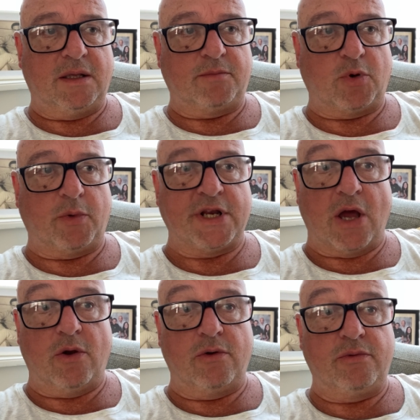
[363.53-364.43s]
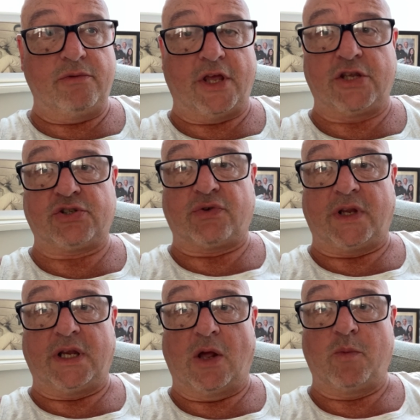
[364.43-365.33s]
But we know the
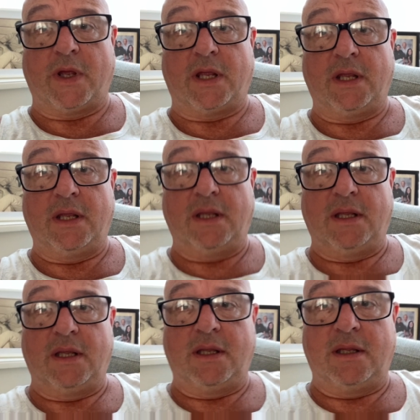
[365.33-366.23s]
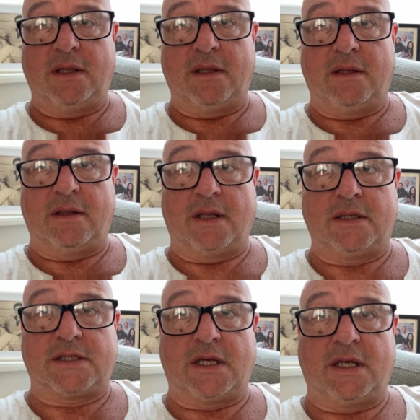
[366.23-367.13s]
history, don't we?
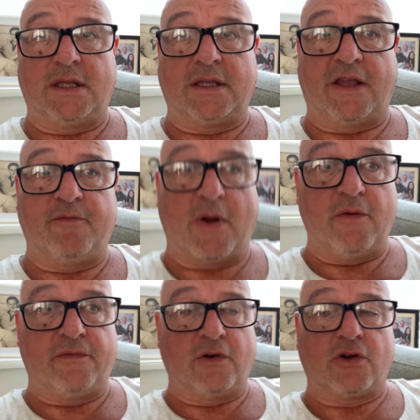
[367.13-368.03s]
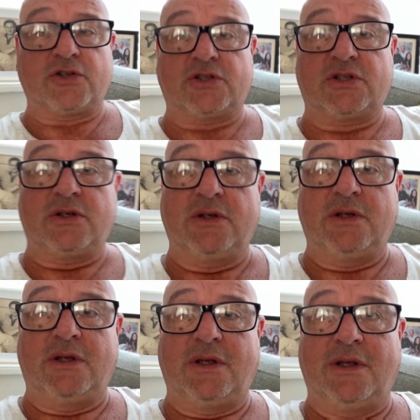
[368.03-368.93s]
That they've both lost
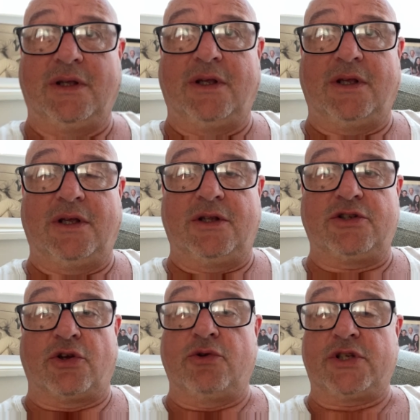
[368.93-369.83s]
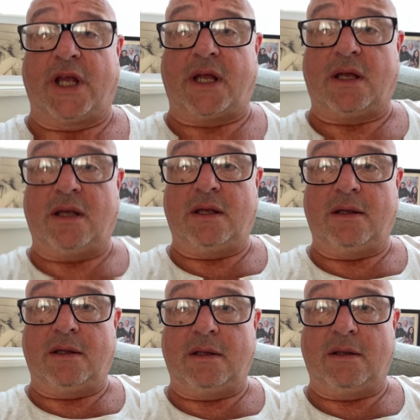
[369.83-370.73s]
to Usyk
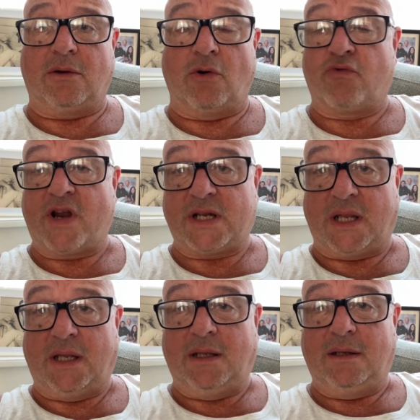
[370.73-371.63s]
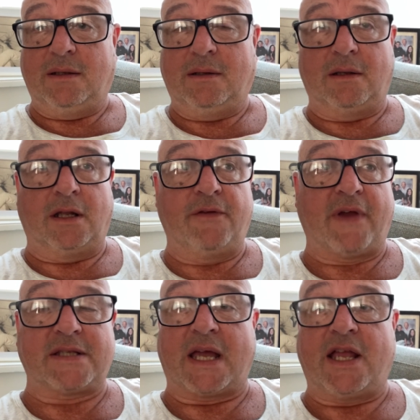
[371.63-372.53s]
already. And in
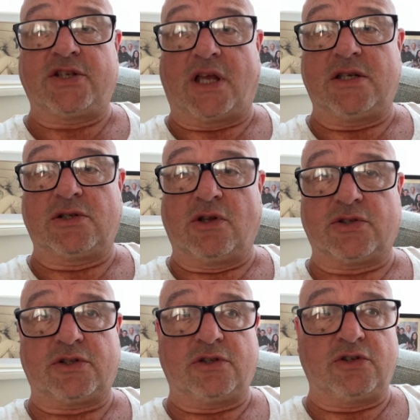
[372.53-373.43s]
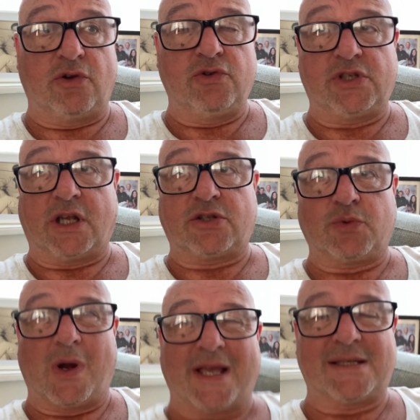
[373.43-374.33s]
fact, AJ's lost to Usyk
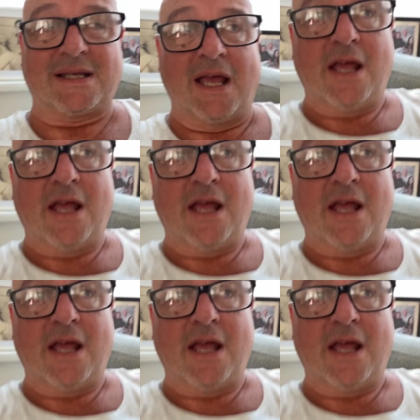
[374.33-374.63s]
twice.